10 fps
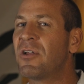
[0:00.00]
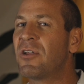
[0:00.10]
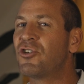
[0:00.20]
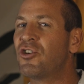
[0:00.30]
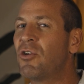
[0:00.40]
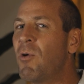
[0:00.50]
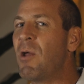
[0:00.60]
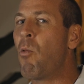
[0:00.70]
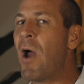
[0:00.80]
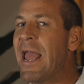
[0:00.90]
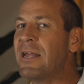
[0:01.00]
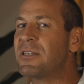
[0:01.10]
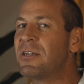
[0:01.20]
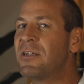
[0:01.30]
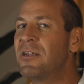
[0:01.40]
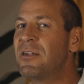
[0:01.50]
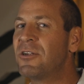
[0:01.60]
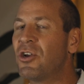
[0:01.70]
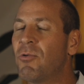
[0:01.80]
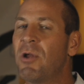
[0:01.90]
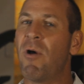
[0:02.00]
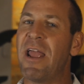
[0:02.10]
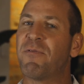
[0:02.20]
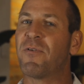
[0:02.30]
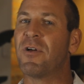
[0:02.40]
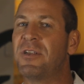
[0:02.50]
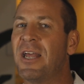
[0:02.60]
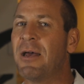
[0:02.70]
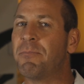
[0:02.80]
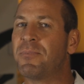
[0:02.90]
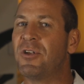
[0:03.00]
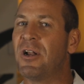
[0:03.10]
Should we wait? Should we wait for a dip?